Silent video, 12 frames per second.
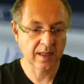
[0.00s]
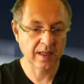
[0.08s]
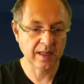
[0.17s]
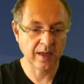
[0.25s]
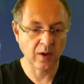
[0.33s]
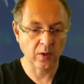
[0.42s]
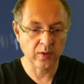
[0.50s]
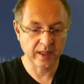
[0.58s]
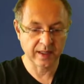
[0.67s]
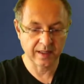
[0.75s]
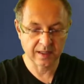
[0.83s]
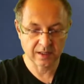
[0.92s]
and I
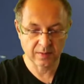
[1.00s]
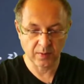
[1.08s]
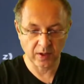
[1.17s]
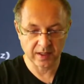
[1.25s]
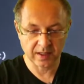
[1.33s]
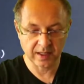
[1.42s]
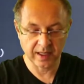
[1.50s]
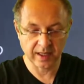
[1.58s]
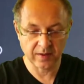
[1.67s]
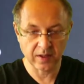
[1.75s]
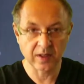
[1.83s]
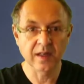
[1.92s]
already spotted the
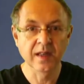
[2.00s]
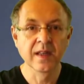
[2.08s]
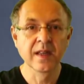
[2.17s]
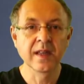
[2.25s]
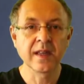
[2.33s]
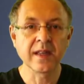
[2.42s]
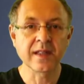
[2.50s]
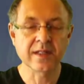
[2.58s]
error it's